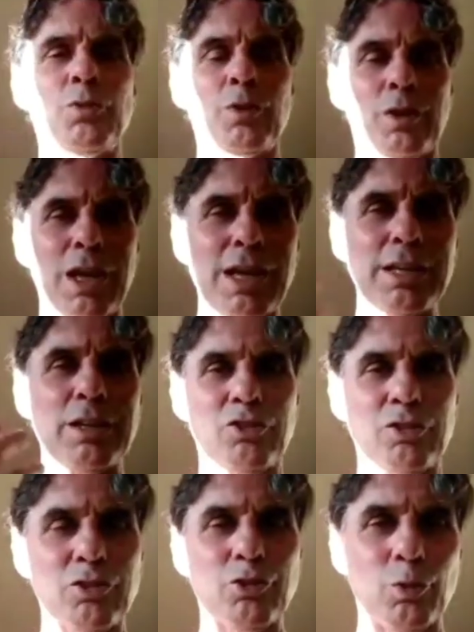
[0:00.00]
used for
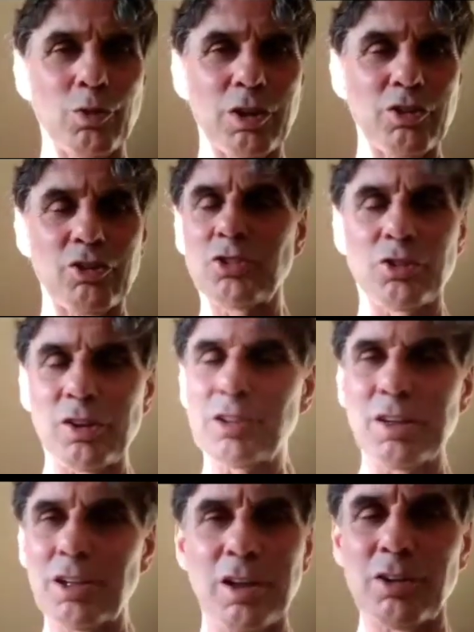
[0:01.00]
glycogen storage,
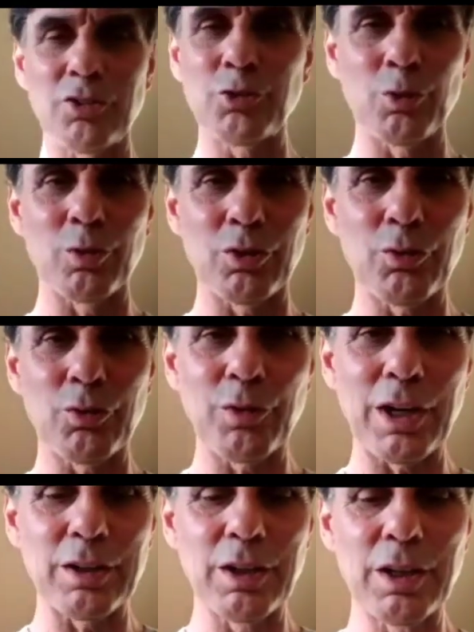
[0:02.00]
it's not going to go and
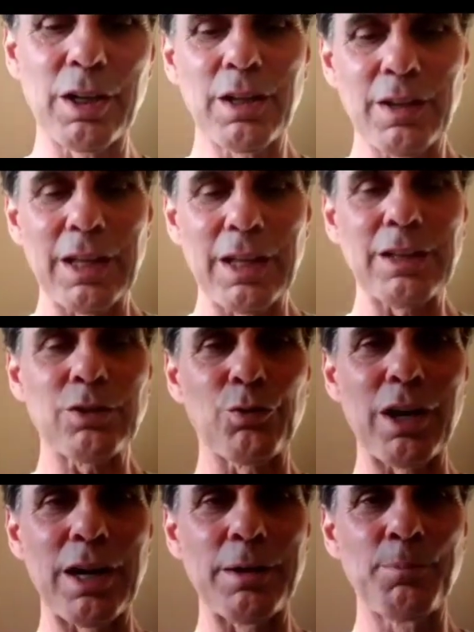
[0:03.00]
store as fat.
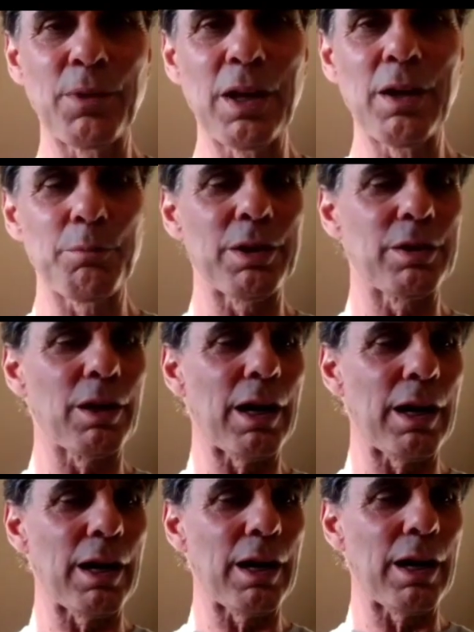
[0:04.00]
That's fine.
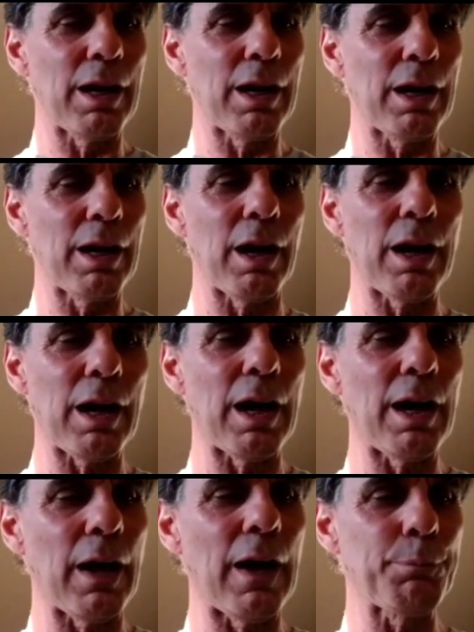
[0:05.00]
But
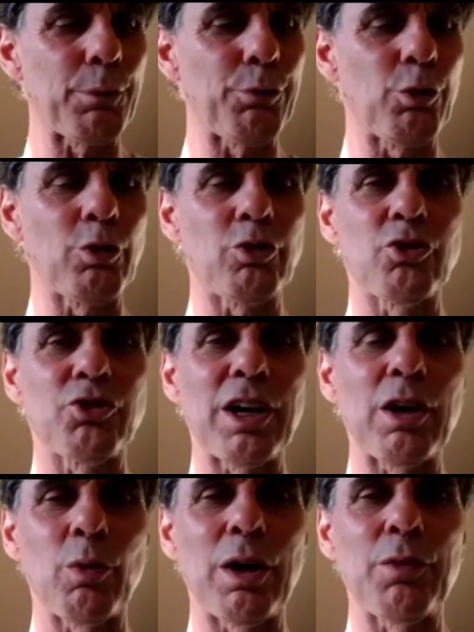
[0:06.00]
I prefer to
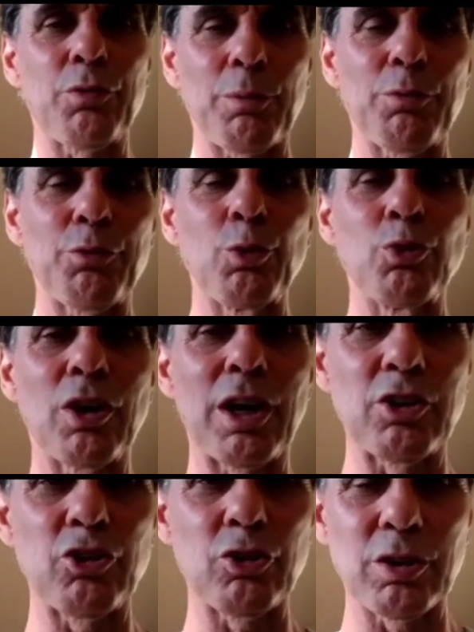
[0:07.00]
stay away from foods
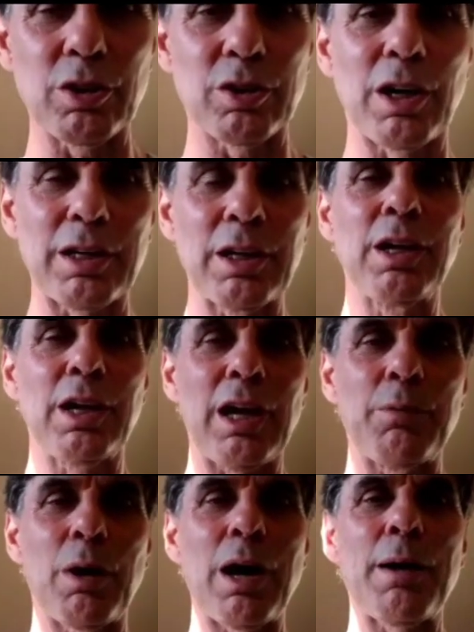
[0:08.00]
high in sugar at night.
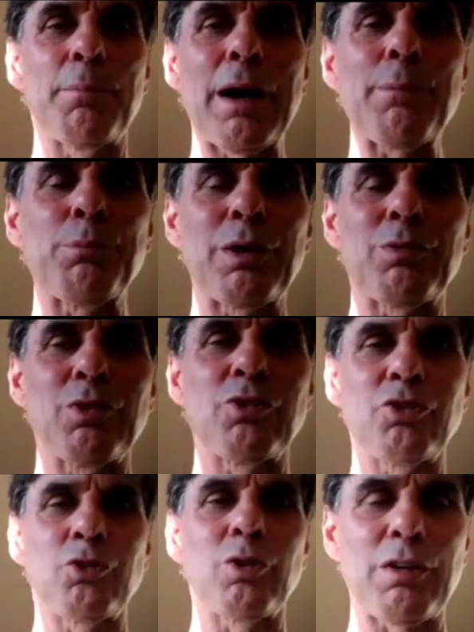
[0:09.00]
And my
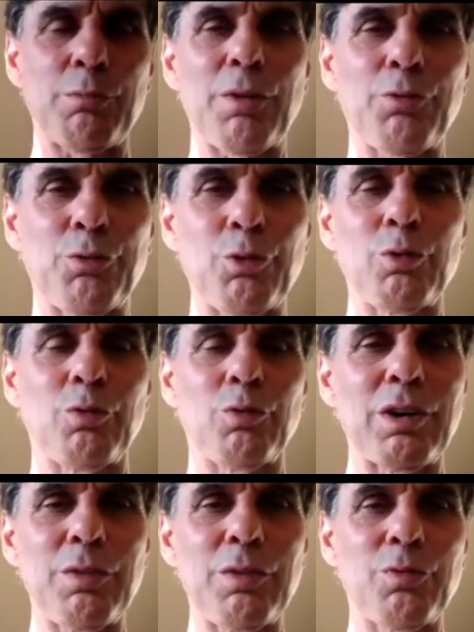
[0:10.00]
preference is to have my
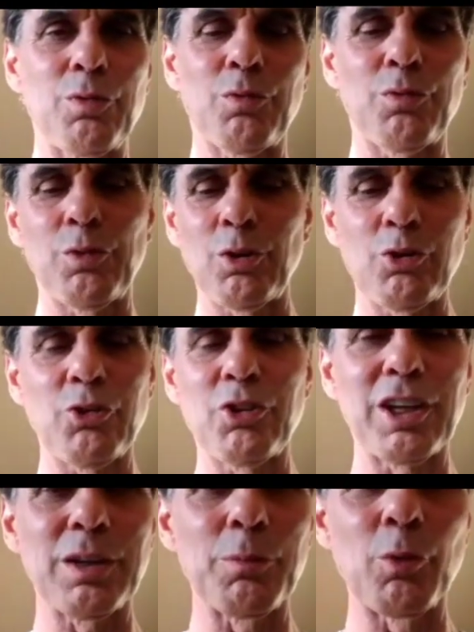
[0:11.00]
fruit very
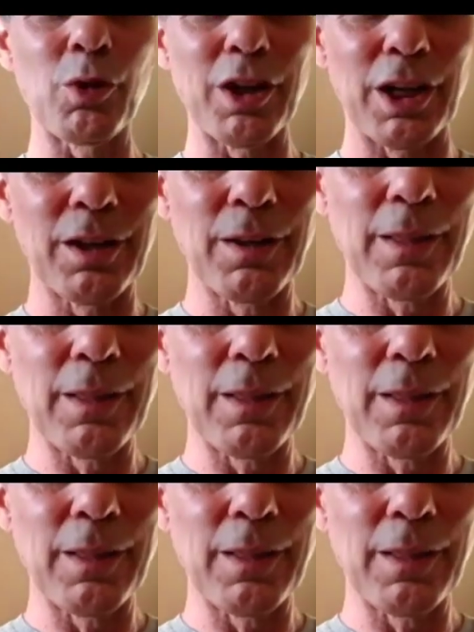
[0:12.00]
first thing in the